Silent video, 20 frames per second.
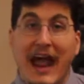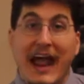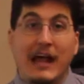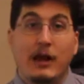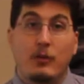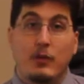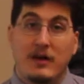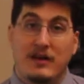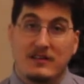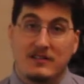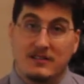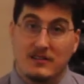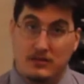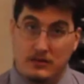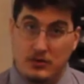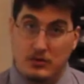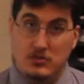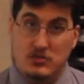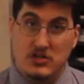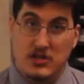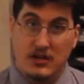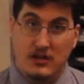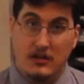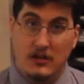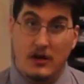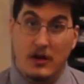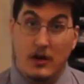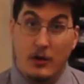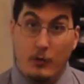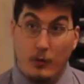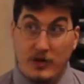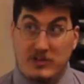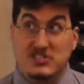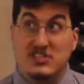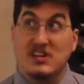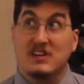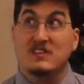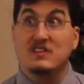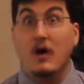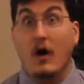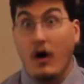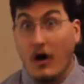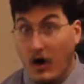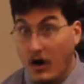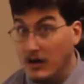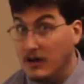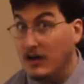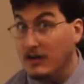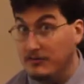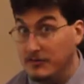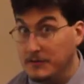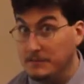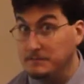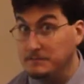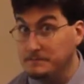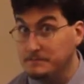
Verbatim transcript: aqueous solution, which is all of them.